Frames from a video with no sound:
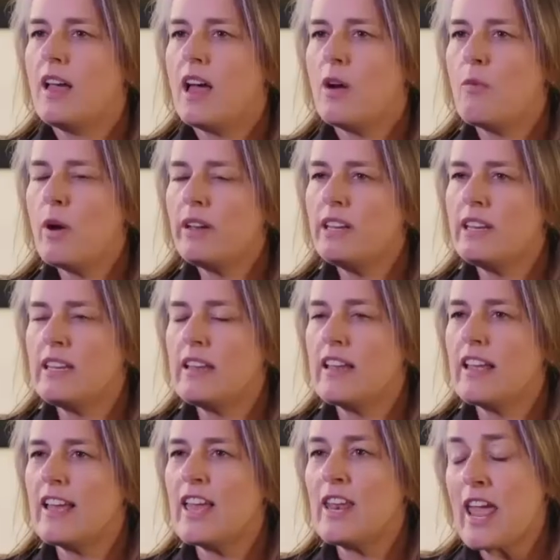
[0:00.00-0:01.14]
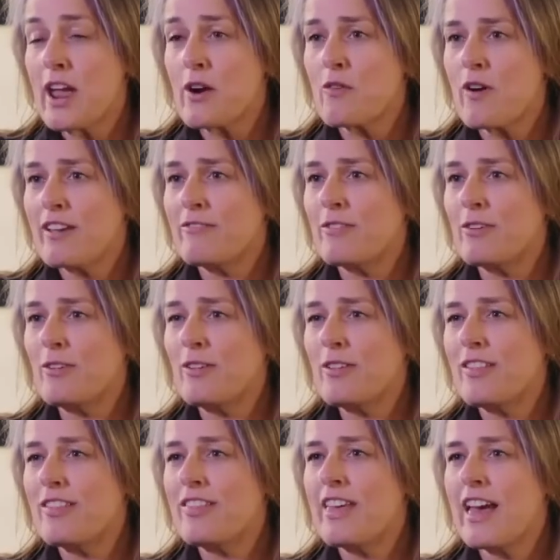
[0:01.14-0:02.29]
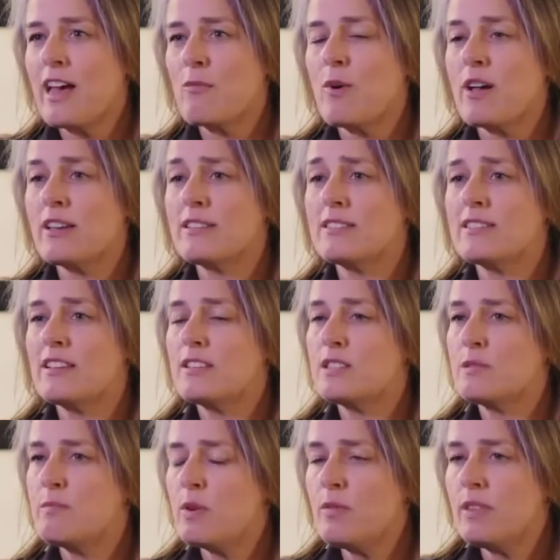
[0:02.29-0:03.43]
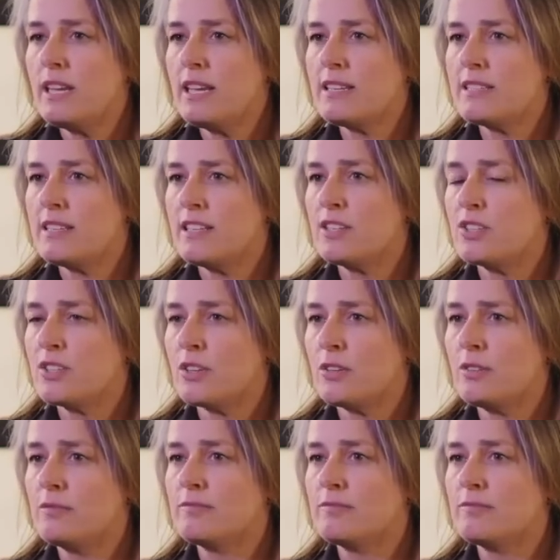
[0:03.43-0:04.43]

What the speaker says: I wanted an air rifle that was smooth and easy to shoot,